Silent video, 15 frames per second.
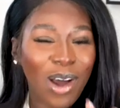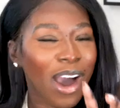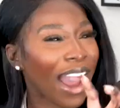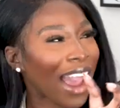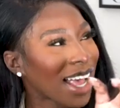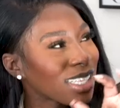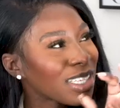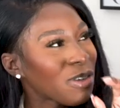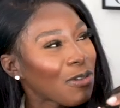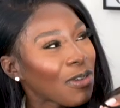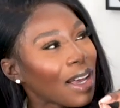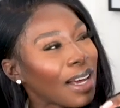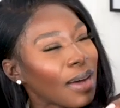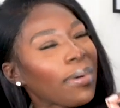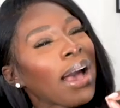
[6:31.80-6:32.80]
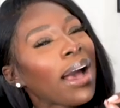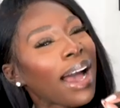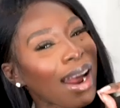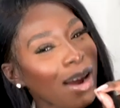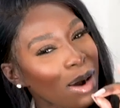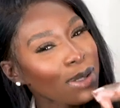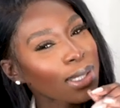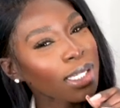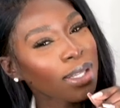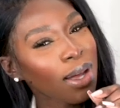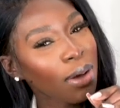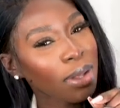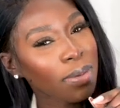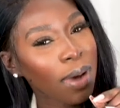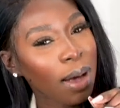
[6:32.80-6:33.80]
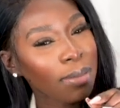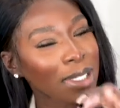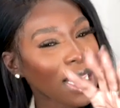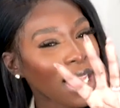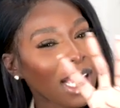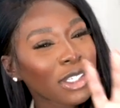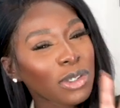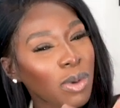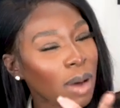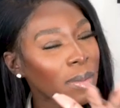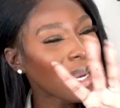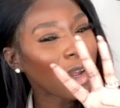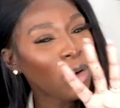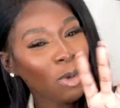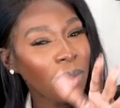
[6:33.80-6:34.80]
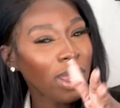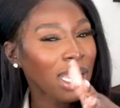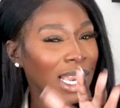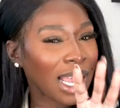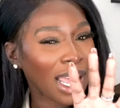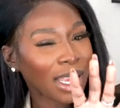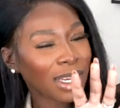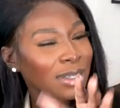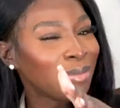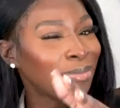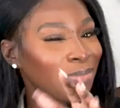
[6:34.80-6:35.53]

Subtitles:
I had to think about how I would style them up. So that's why I'm a little bit like,